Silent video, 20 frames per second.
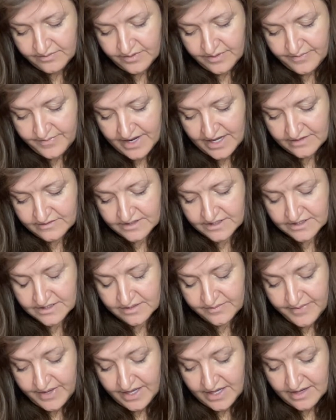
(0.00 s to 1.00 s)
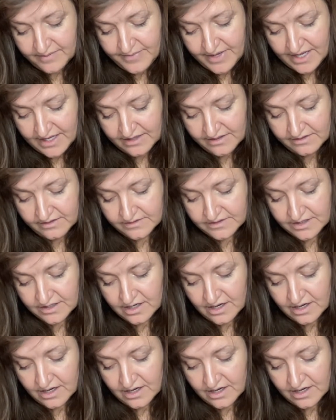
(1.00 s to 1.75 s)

when boundaries are being upheld